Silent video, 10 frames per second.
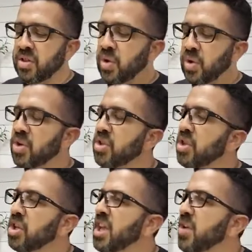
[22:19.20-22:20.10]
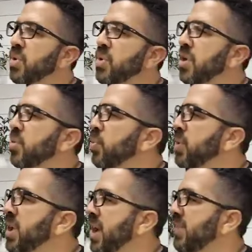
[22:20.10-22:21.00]
Lord, look at what we
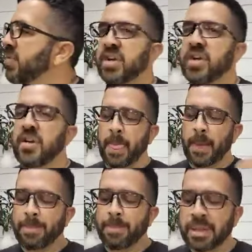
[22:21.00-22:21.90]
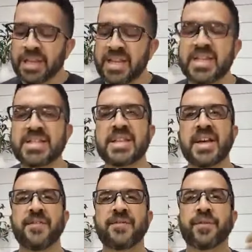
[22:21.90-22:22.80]
have done. Please
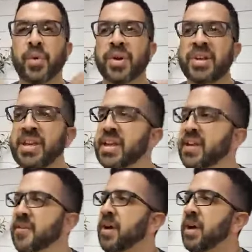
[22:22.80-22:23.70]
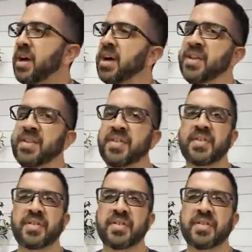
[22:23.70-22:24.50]
forgive us.